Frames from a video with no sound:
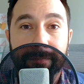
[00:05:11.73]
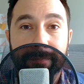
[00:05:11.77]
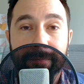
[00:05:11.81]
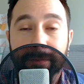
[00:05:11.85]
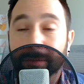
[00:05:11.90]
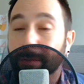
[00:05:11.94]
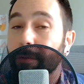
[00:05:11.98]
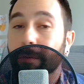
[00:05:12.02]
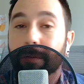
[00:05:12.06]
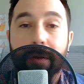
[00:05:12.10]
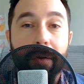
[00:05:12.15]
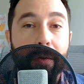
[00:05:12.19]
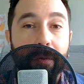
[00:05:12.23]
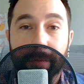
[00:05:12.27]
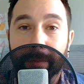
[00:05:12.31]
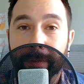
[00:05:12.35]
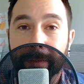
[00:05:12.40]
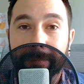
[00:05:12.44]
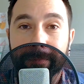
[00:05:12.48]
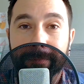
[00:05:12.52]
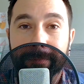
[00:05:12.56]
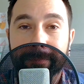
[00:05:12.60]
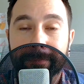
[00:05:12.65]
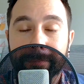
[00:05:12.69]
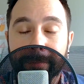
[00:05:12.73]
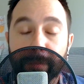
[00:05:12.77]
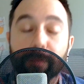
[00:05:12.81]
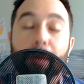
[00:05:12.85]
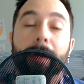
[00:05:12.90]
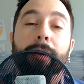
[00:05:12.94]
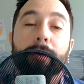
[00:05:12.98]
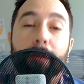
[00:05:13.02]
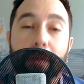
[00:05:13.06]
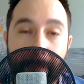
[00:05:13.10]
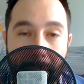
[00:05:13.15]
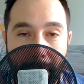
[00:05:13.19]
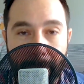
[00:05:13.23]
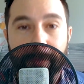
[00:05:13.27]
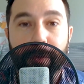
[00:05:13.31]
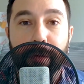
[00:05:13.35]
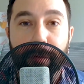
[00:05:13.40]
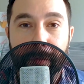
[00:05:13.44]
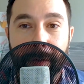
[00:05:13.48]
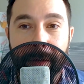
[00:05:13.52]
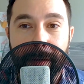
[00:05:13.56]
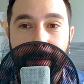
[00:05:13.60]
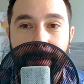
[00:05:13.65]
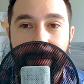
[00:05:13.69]
So don't go to it. You want to go to my
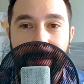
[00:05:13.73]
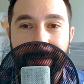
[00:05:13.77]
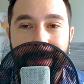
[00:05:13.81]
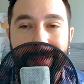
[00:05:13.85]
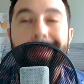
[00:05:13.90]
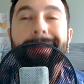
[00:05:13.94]
profile.